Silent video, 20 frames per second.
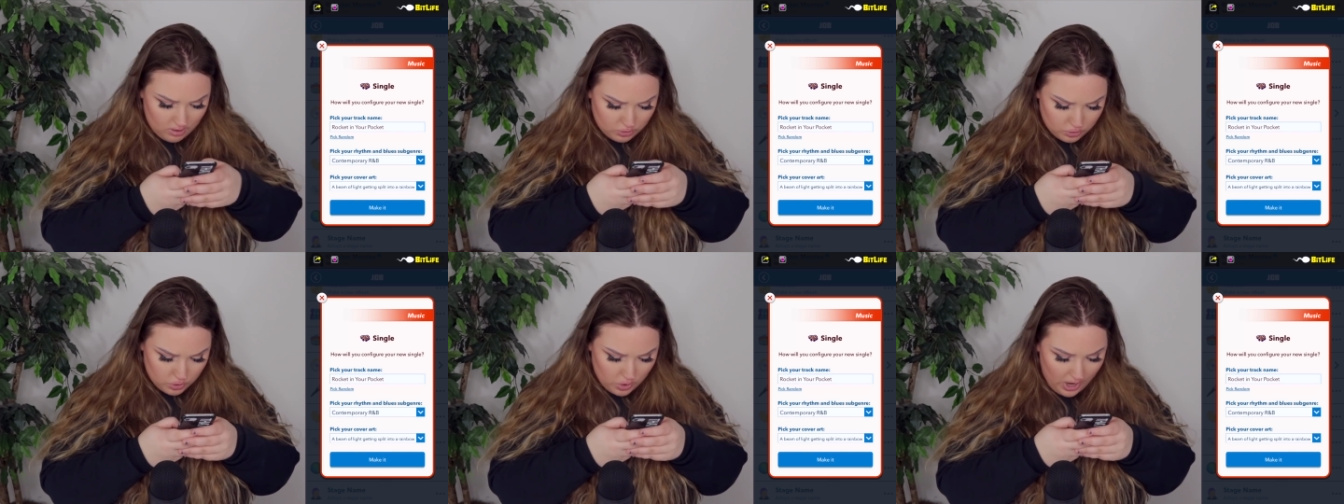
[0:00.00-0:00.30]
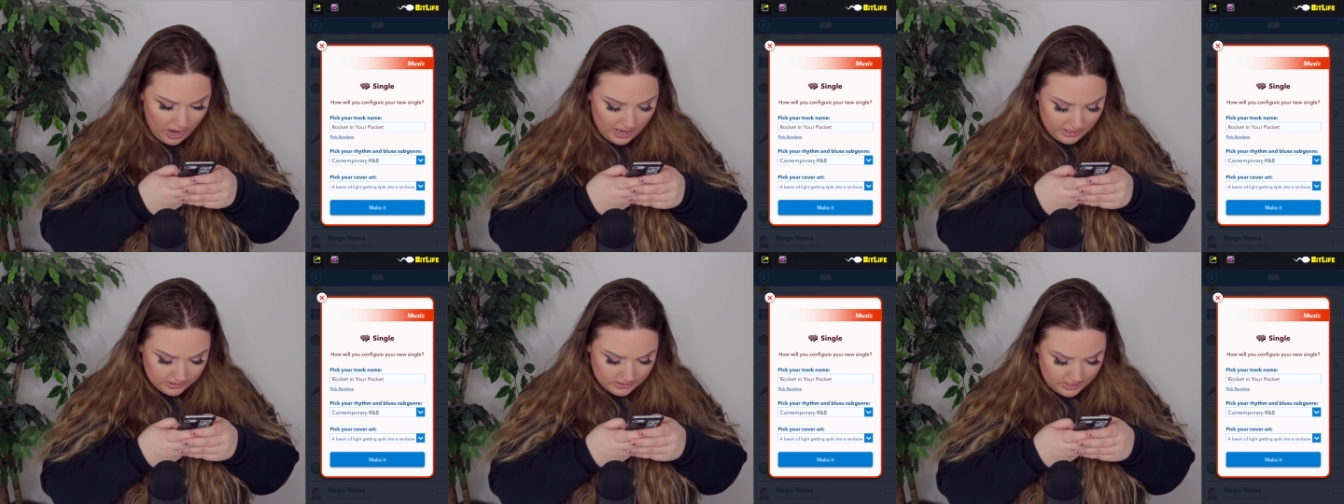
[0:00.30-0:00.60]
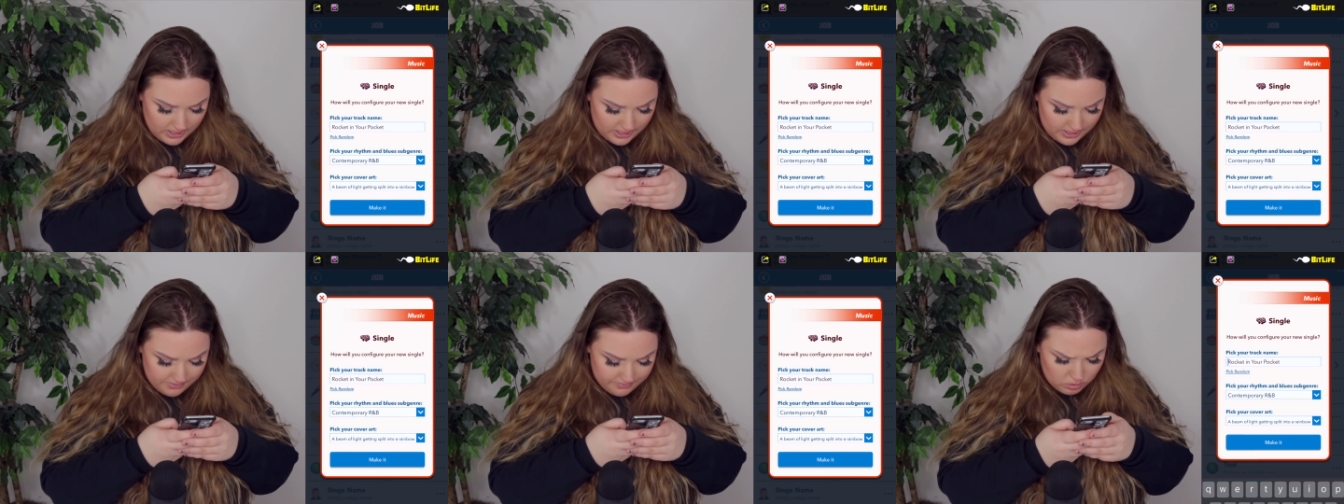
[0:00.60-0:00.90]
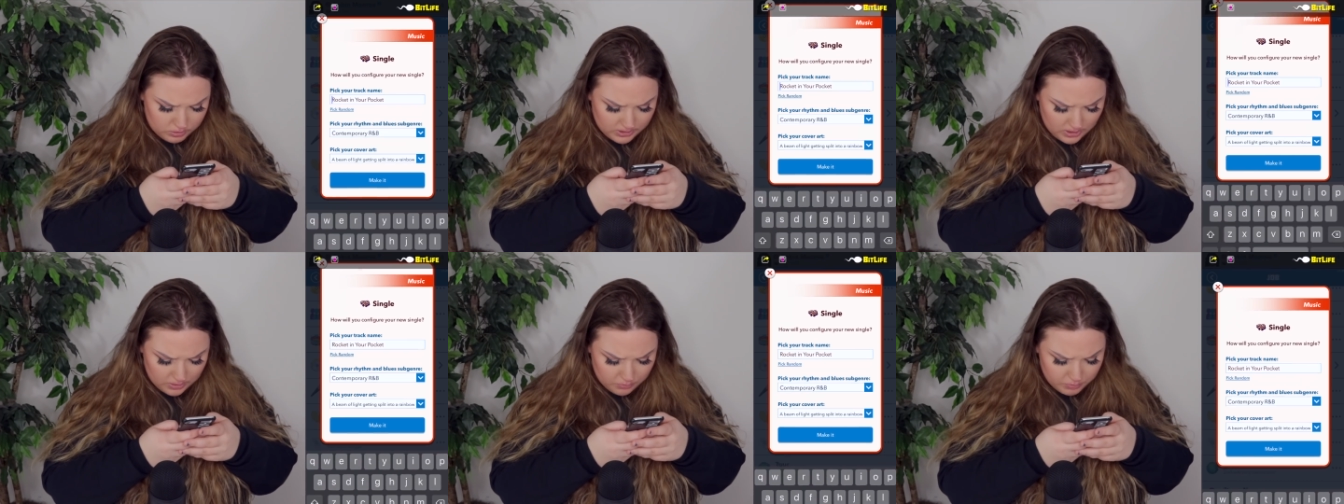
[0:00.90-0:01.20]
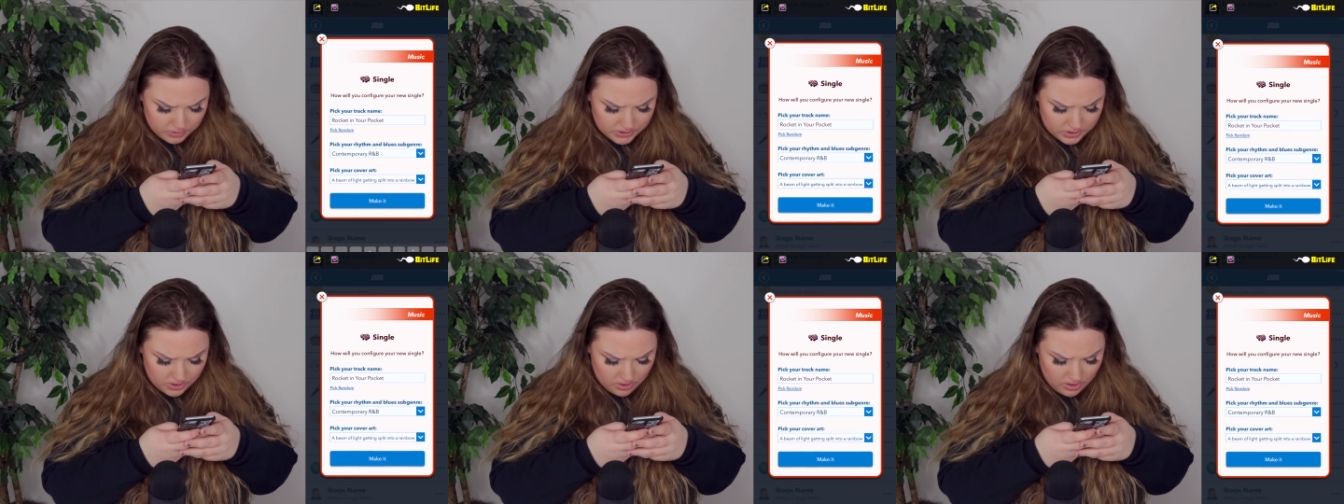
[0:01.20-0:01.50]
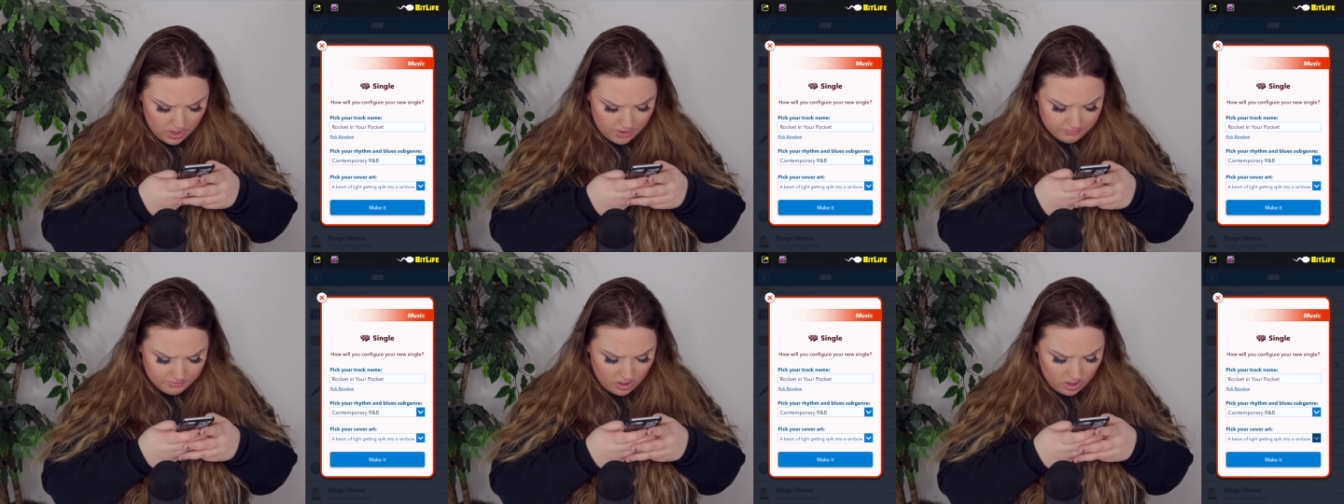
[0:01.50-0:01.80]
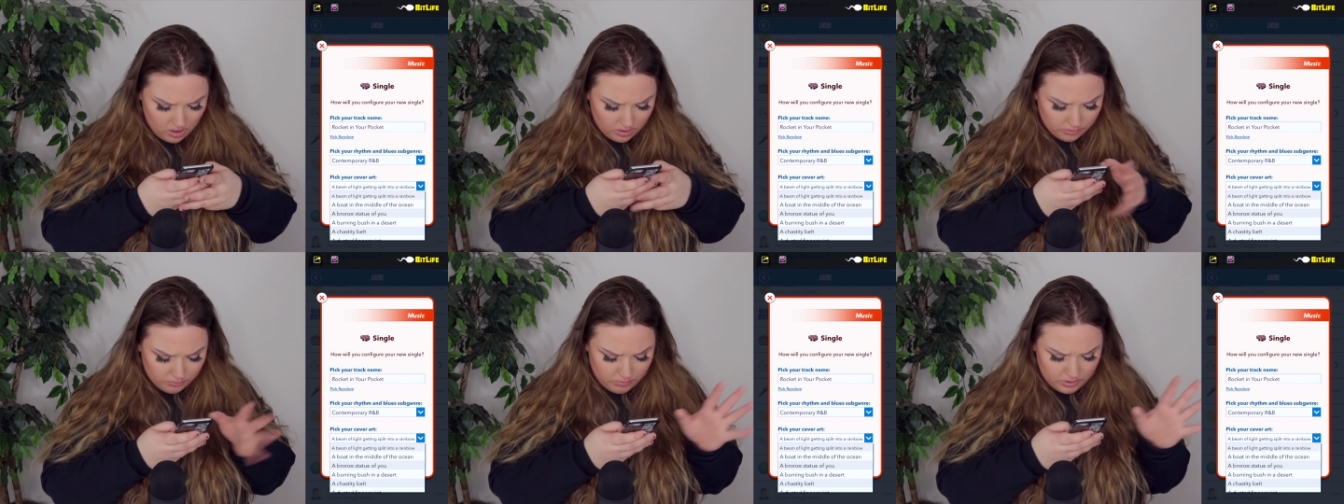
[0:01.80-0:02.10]
Our track name? Hold on. What's our cover
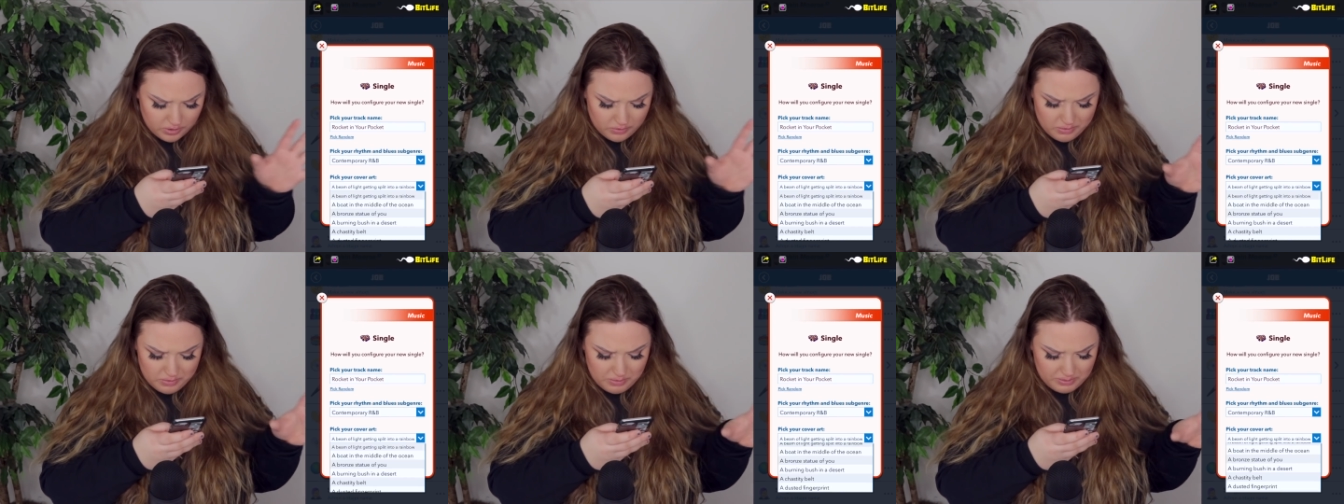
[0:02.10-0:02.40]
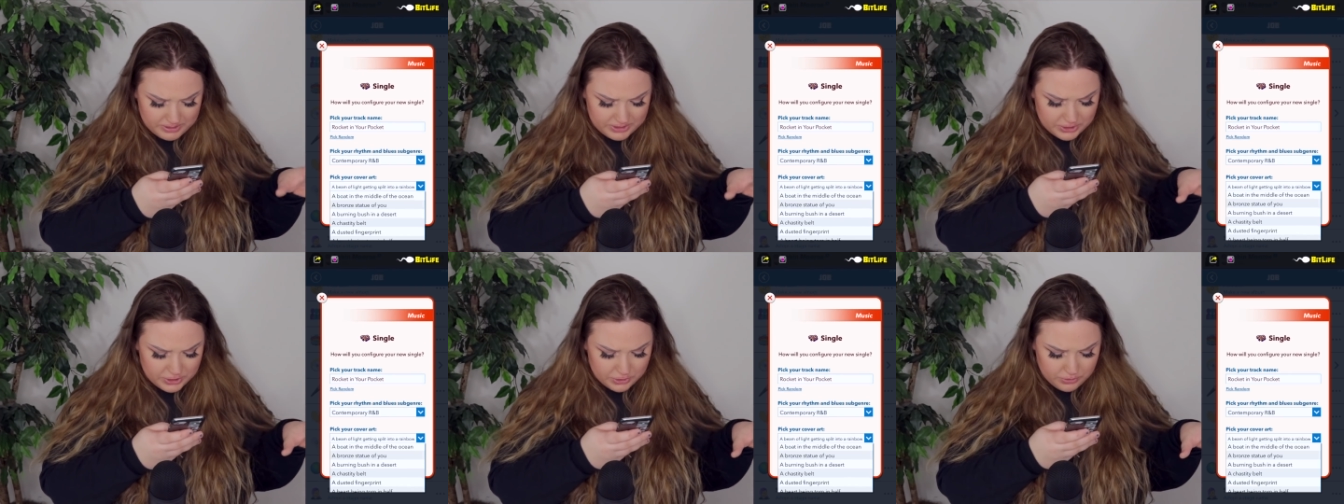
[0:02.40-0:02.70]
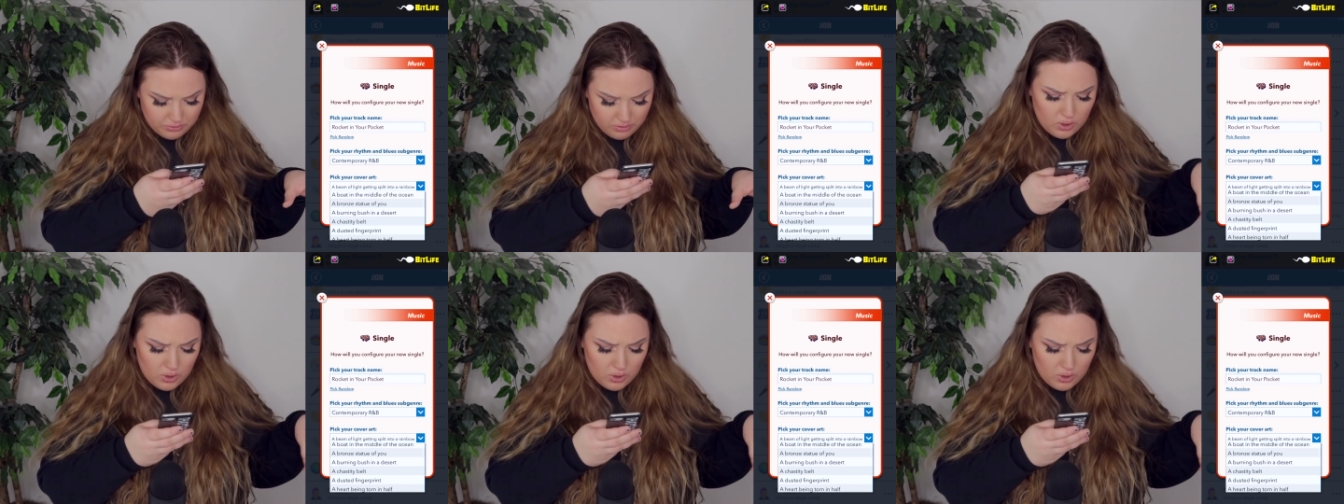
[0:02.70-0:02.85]
art? What do we want to do?